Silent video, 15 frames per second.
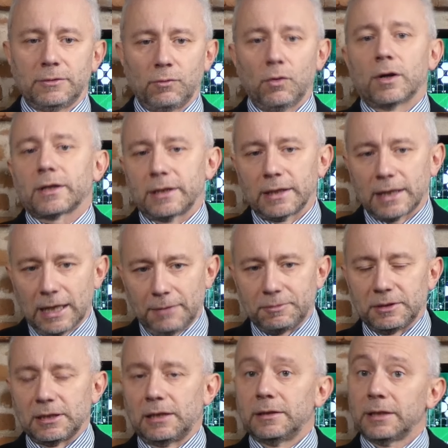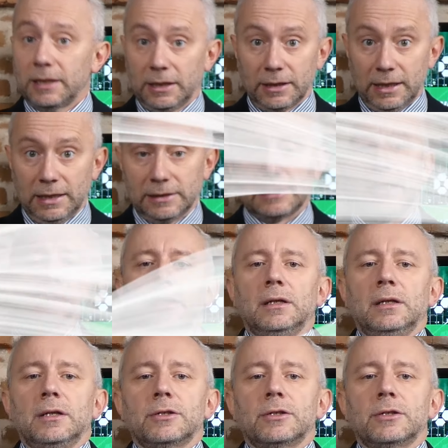working capital in real time.